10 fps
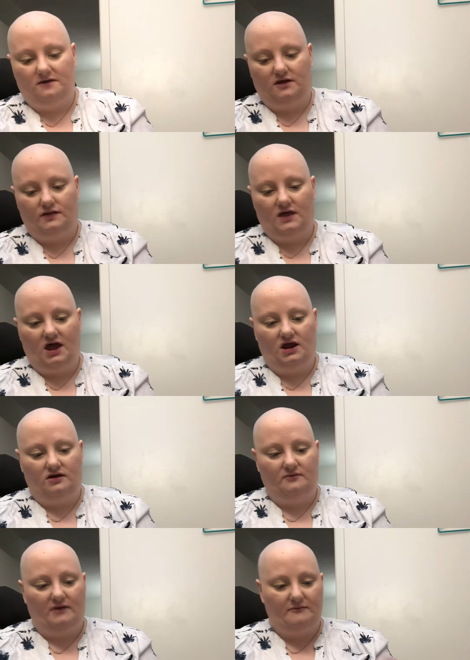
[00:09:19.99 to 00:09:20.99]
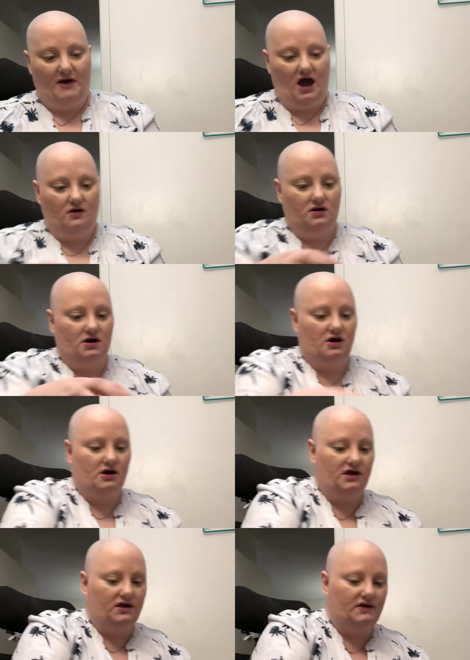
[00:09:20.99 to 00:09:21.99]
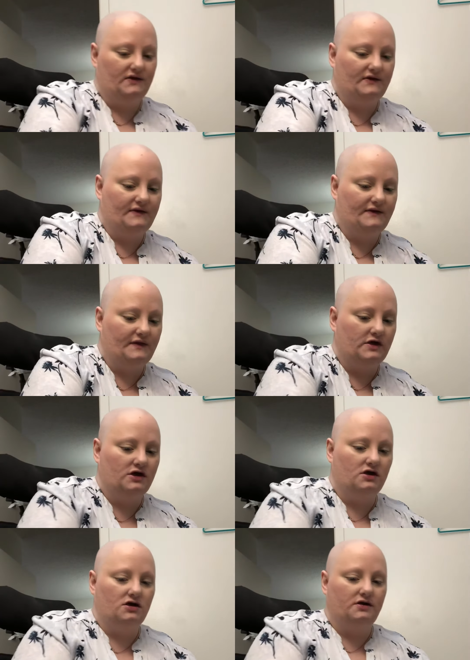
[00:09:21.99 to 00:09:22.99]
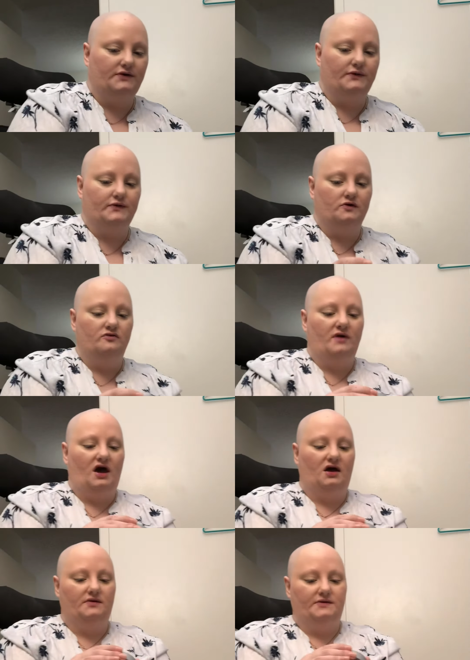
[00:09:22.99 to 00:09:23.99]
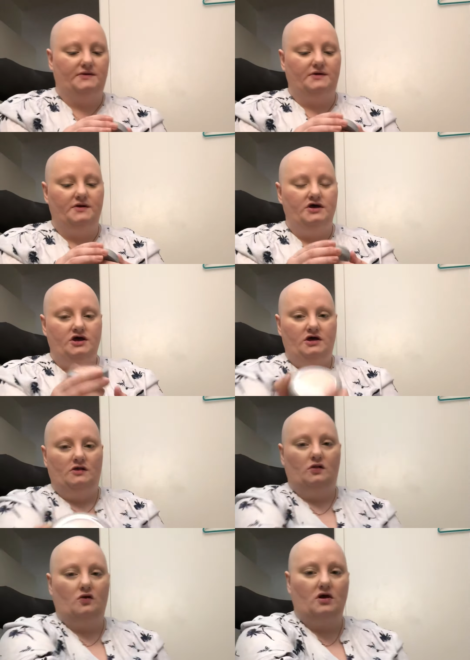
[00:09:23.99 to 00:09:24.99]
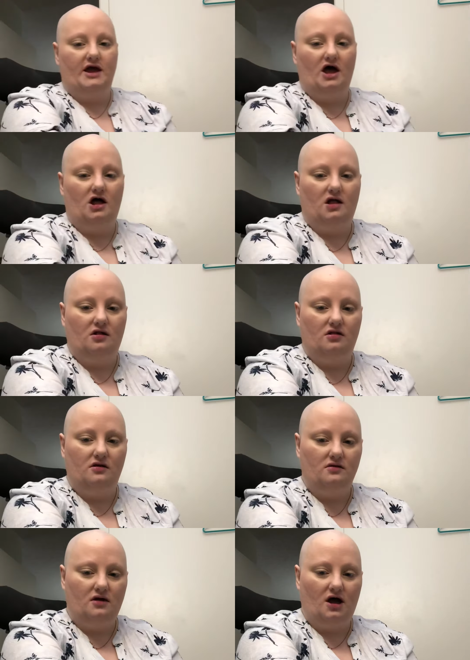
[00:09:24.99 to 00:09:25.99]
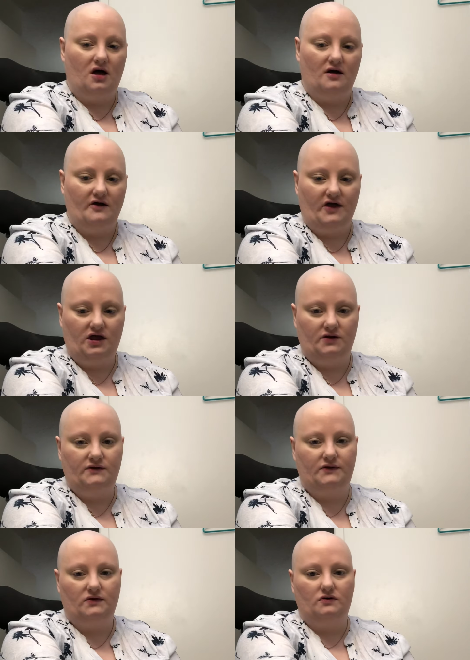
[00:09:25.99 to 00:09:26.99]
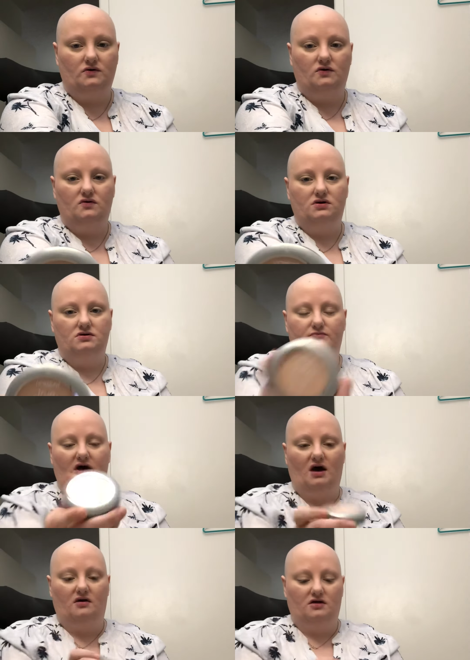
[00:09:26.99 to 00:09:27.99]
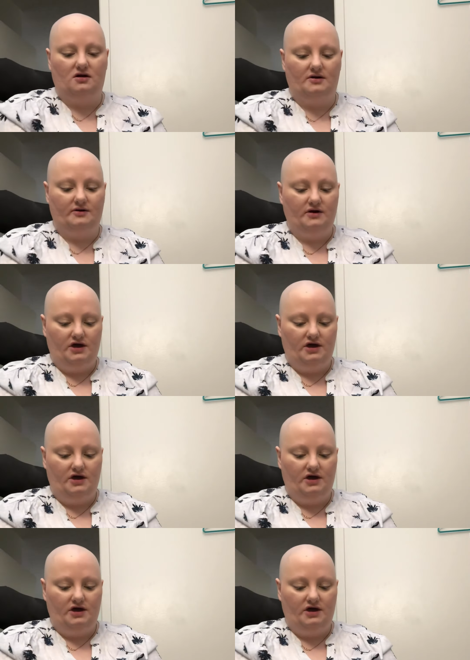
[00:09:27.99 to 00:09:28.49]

And then my powder is the True Match L'Oreal N2 powder,